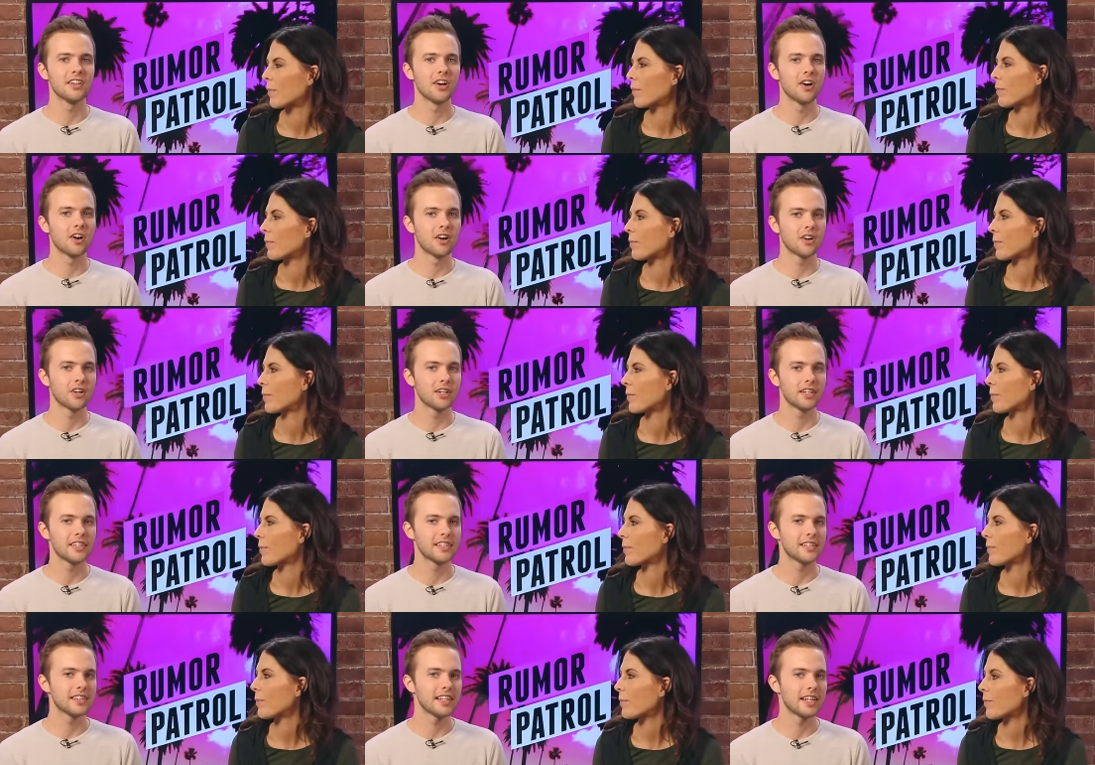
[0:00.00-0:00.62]
Speaker 1: an
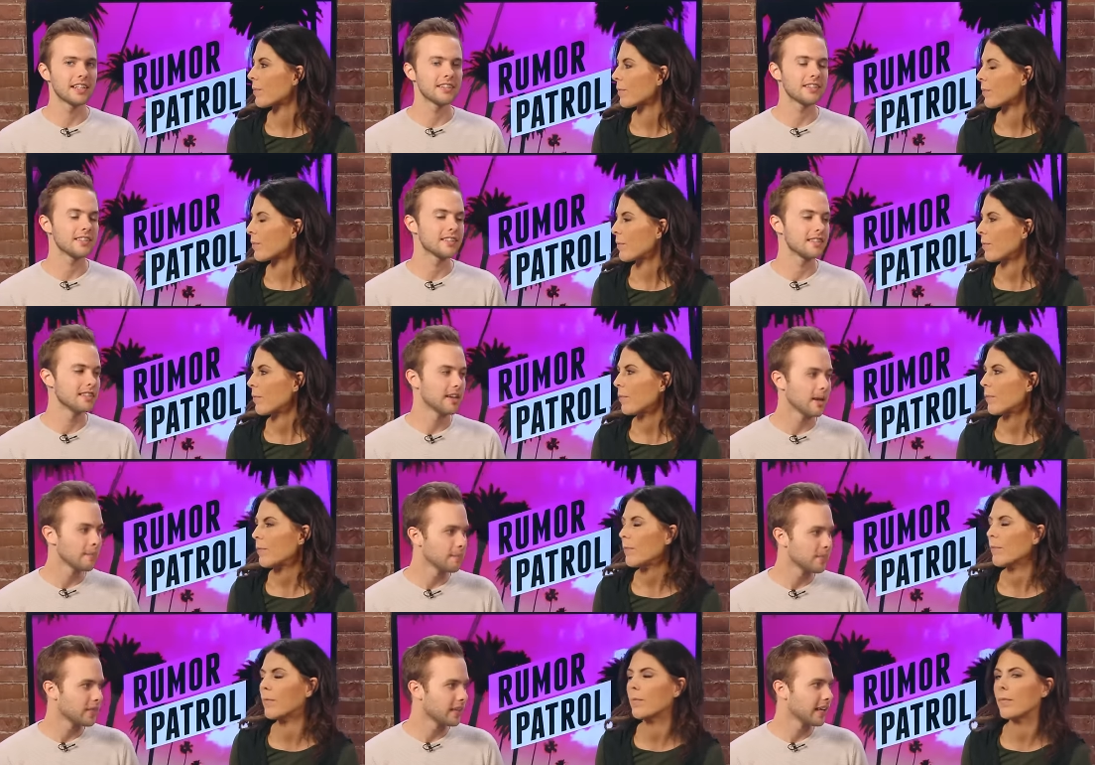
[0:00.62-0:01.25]
artist, that's
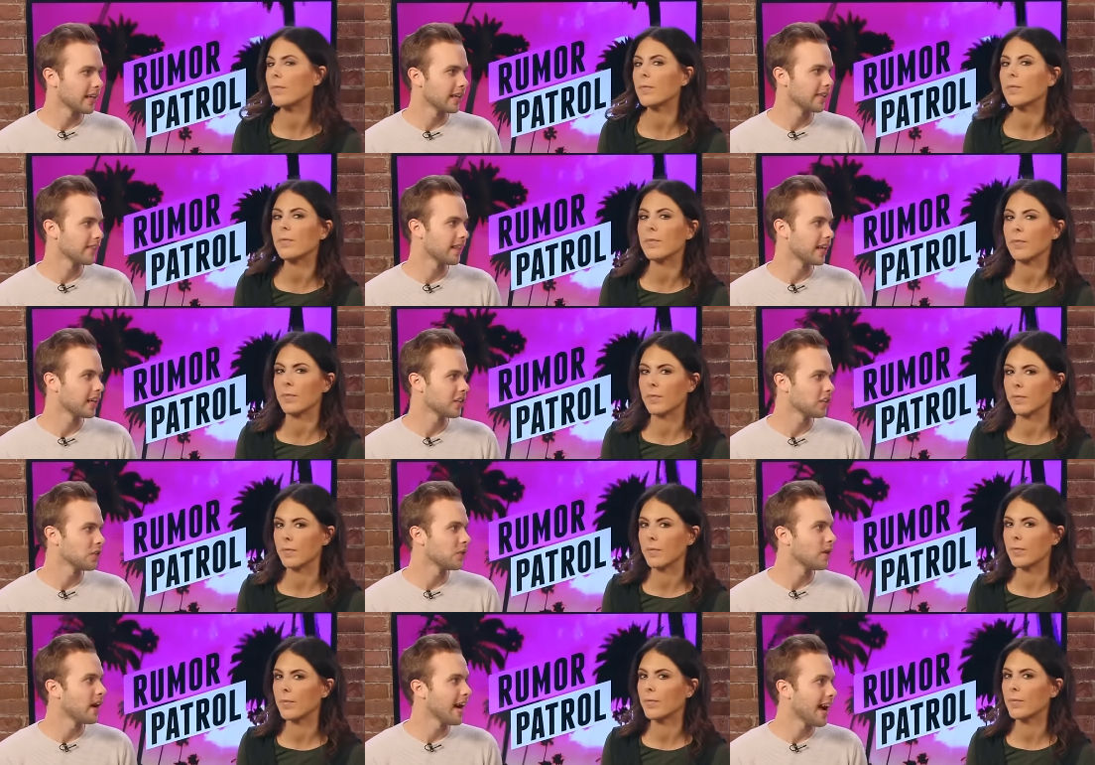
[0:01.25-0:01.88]
something that
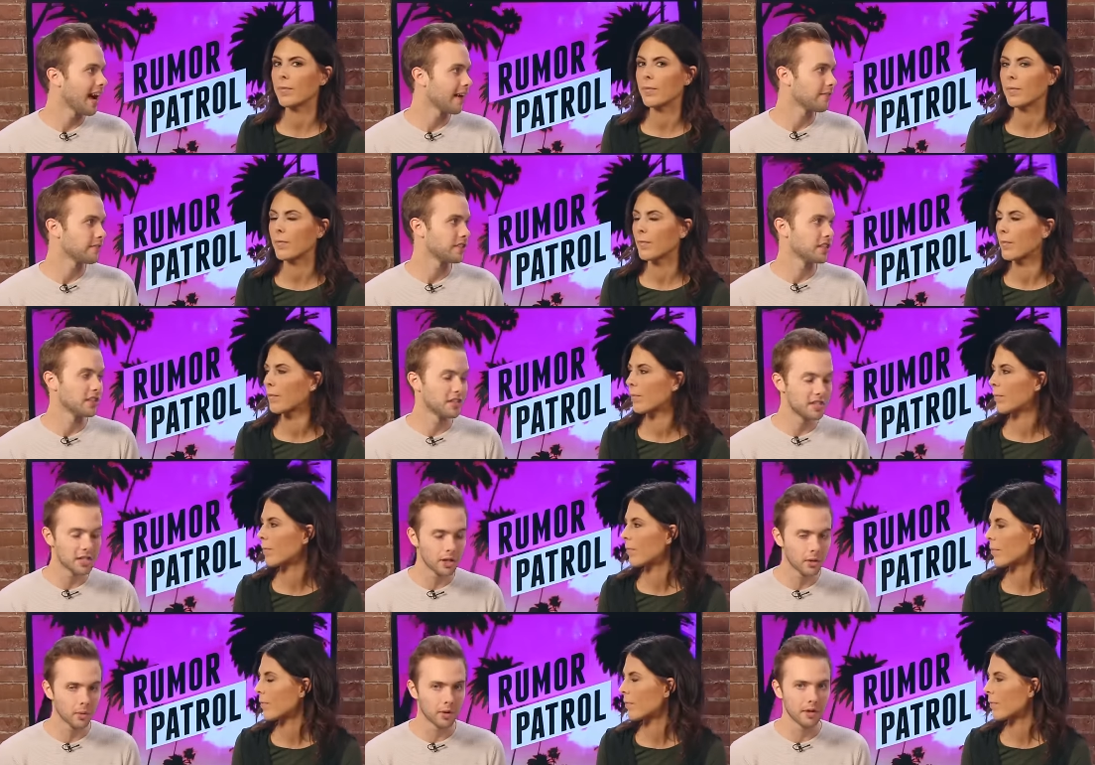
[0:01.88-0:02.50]
you have to
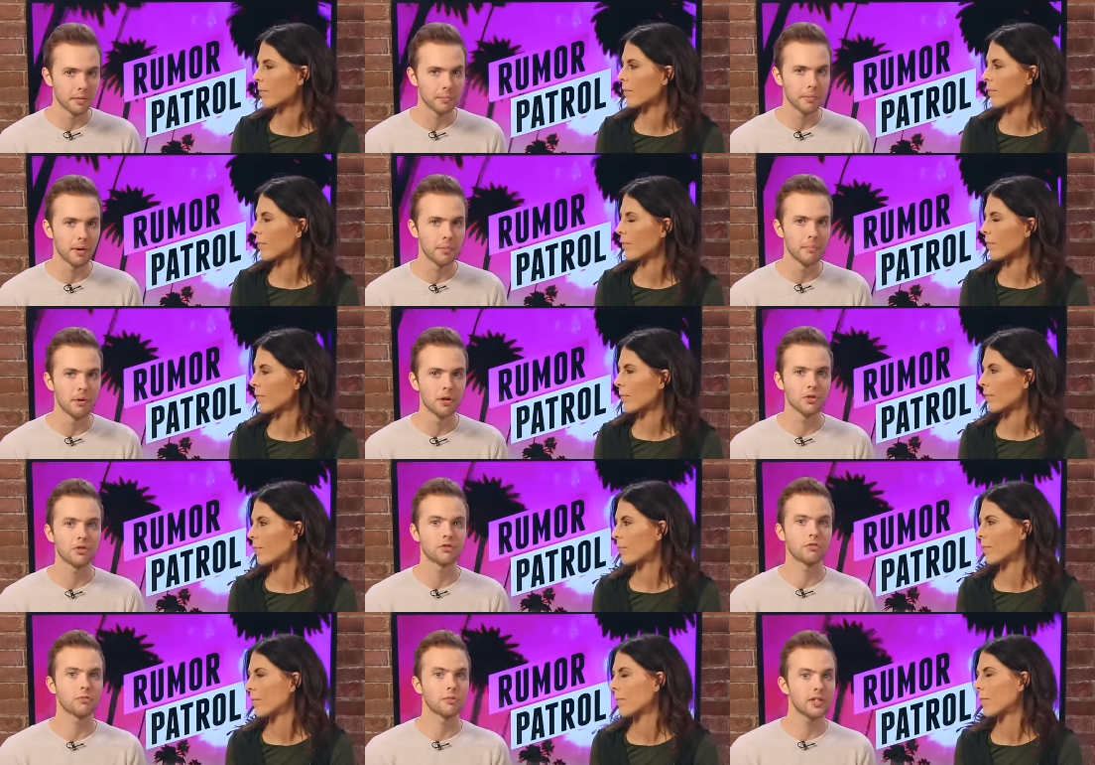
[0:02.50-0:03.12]
deal with. But most